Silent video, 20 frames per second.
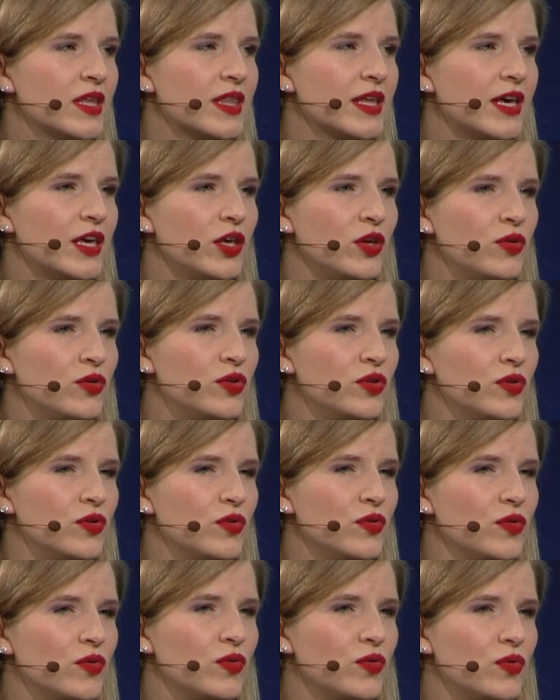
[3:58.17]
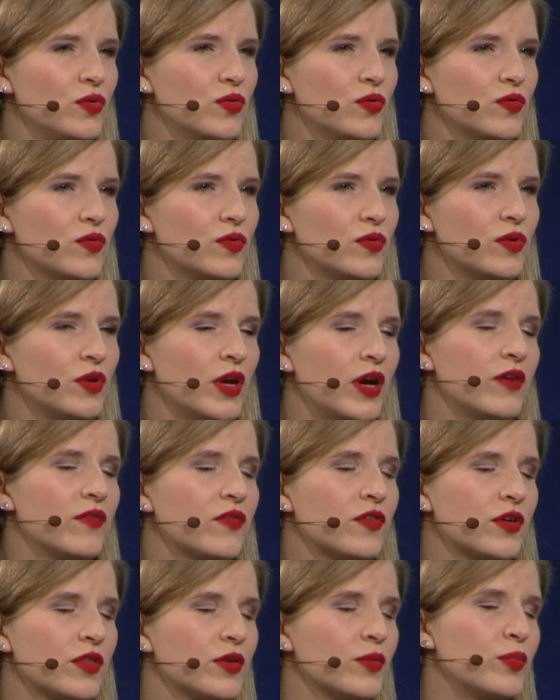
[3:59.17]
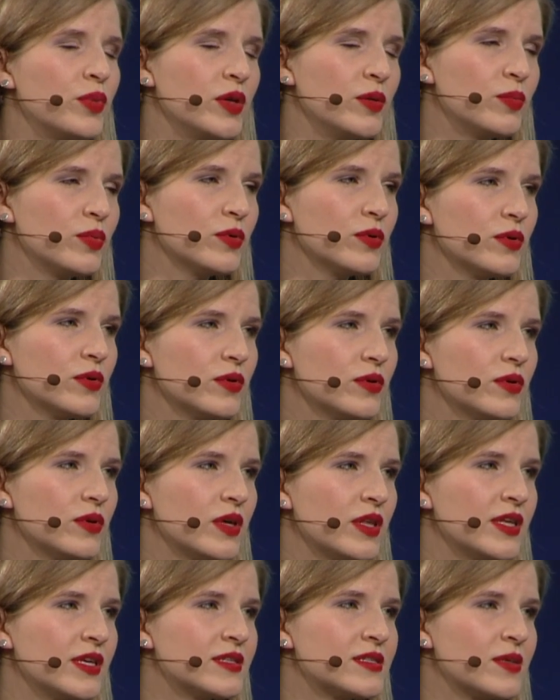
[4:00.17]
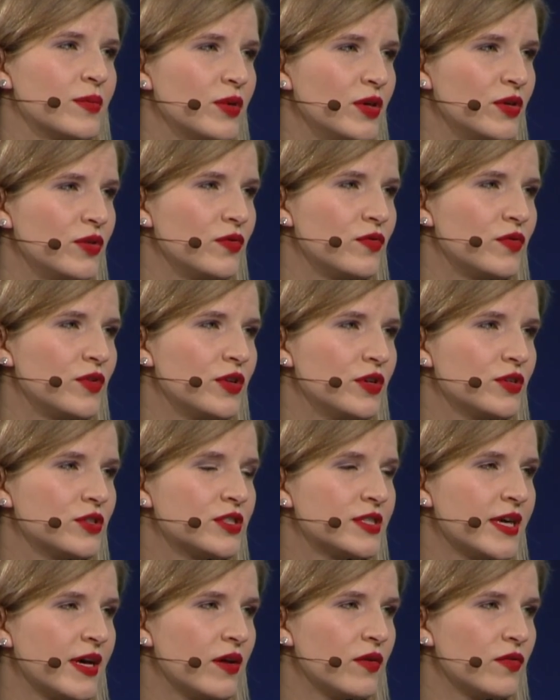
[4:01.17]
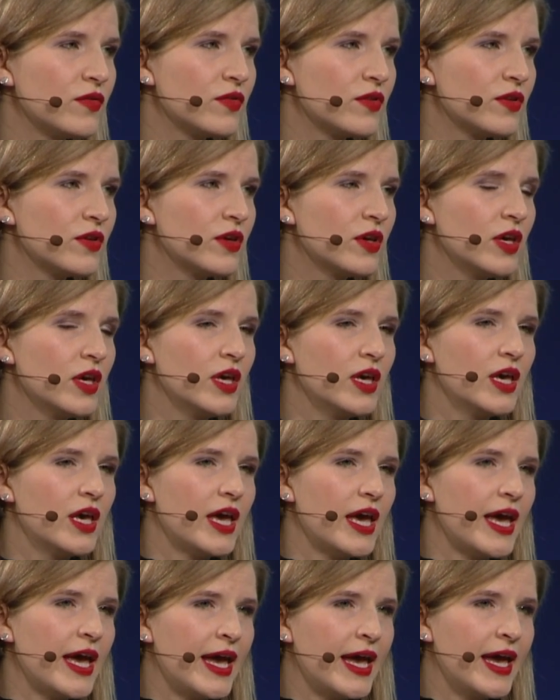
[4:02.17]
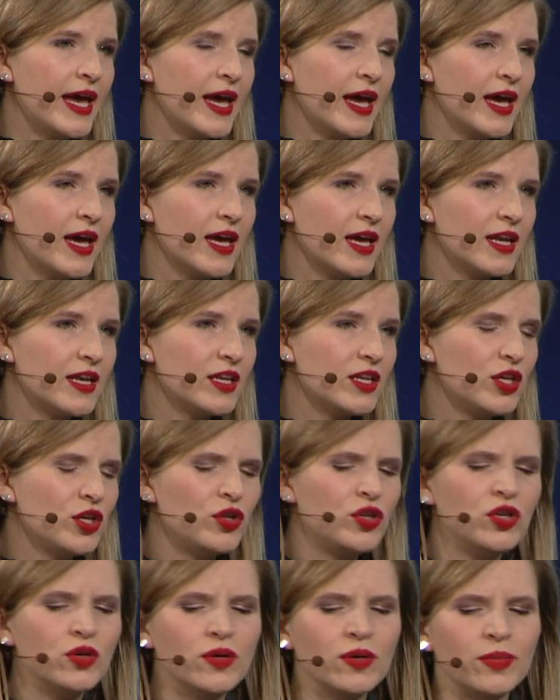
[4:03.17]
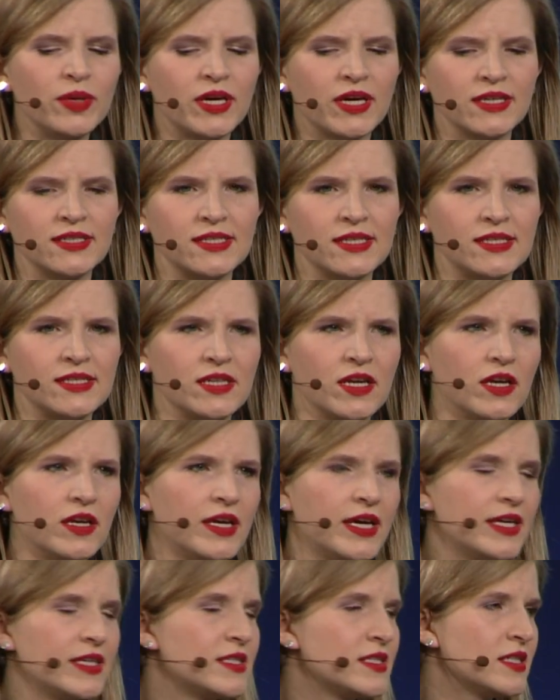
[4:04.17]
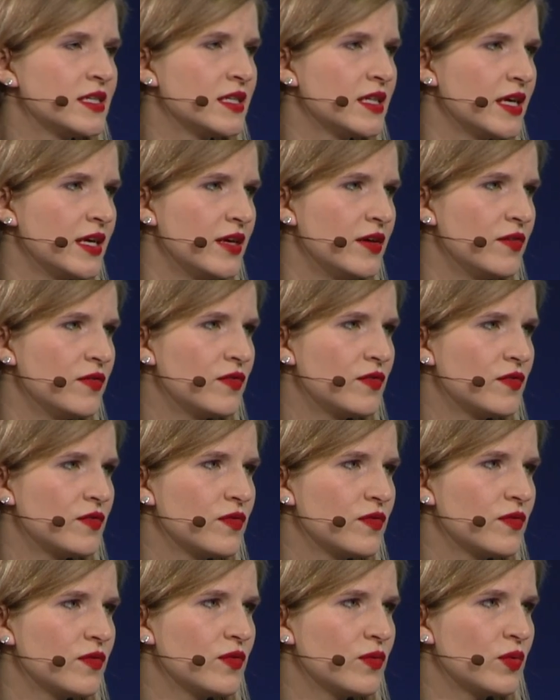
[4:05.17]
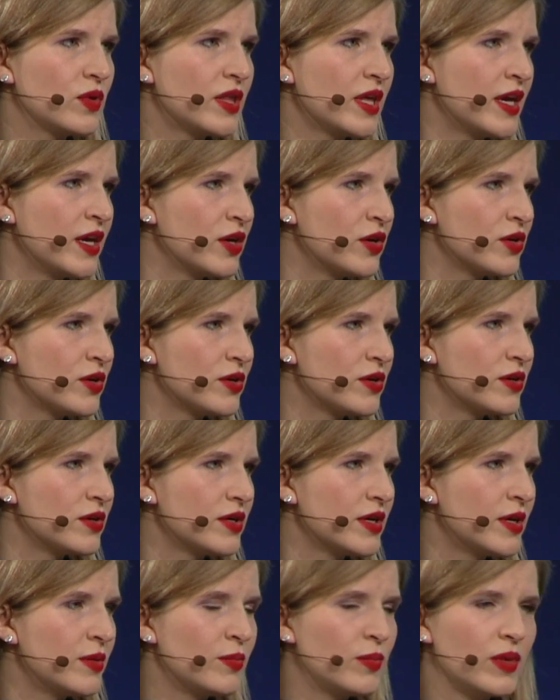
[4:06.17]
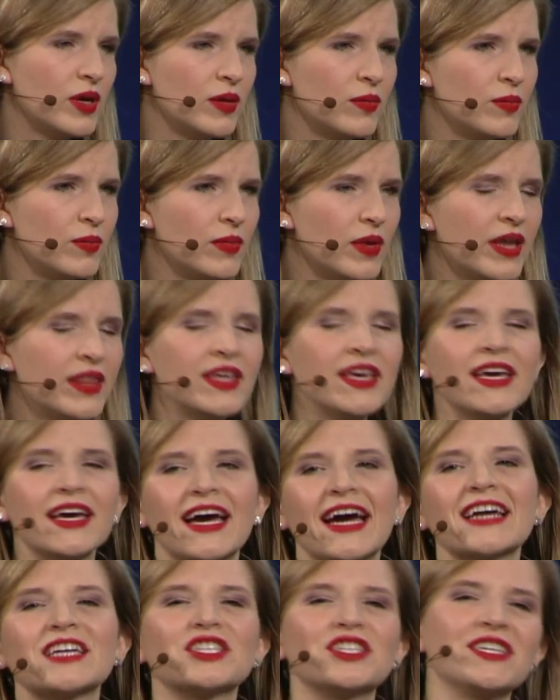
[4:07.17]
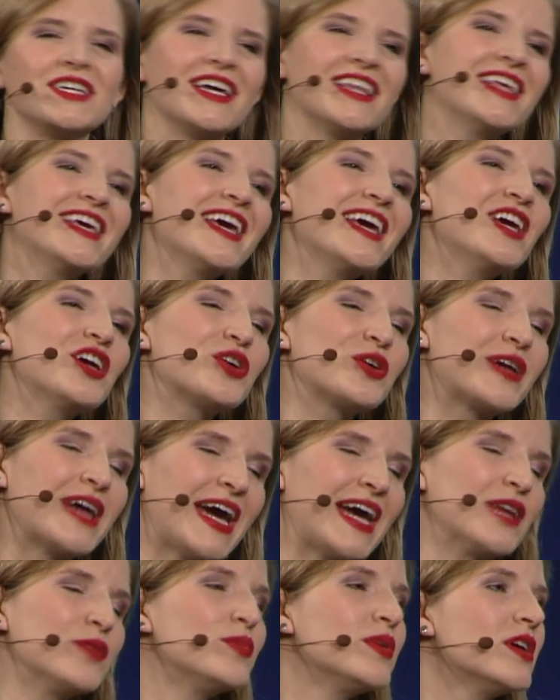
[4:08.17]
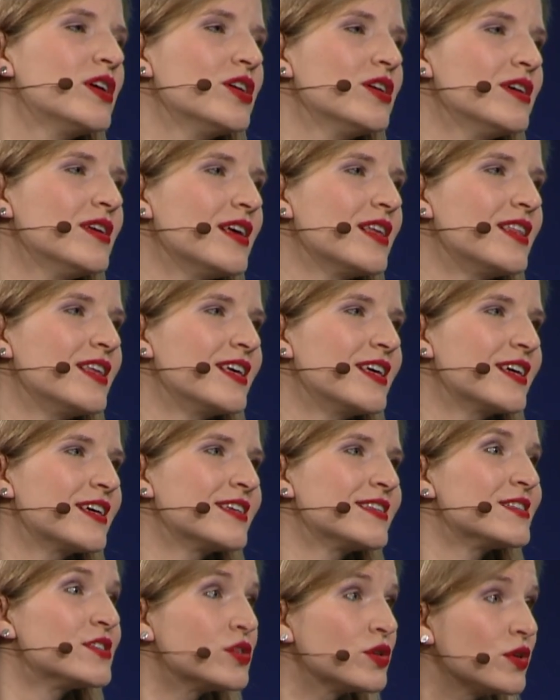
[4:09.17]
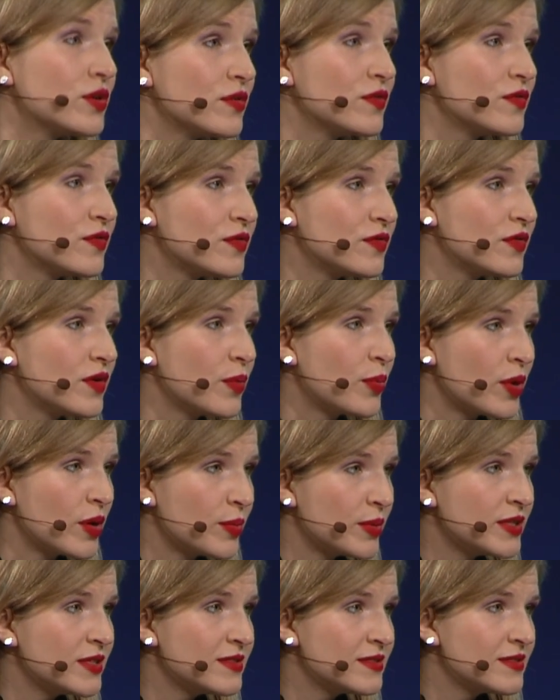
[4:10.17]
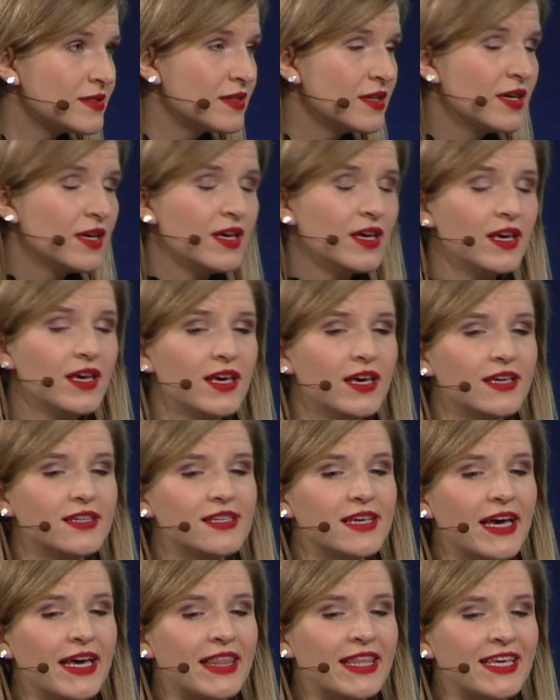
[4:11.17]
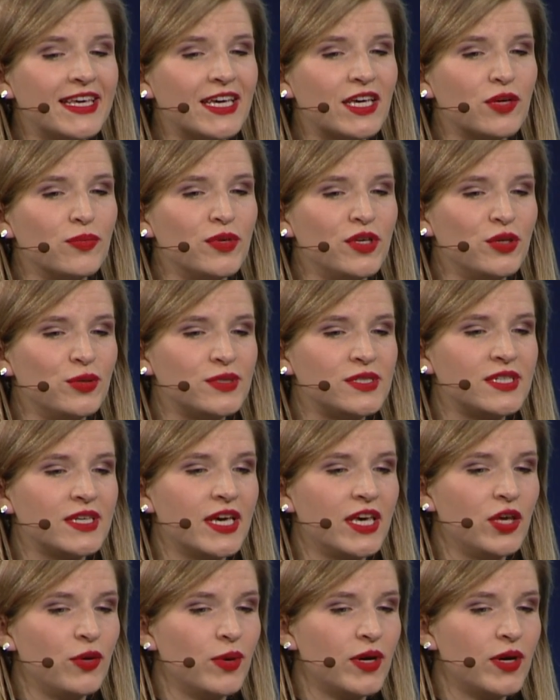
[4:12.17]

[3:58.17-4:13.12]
that you do not for other people. I think it's something you do for yourself. And you do it because it's not nice to live with anger. And I think anger can be good. I think it can serve a purpose. I think it can be used to get you